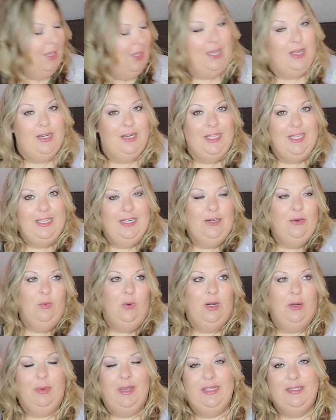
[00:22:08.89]
and he didn't
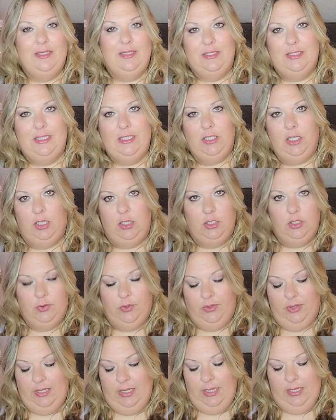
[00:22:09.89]
want to buy $16
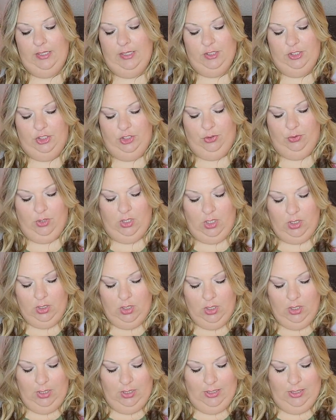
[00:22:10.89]
worth of cans of tuna.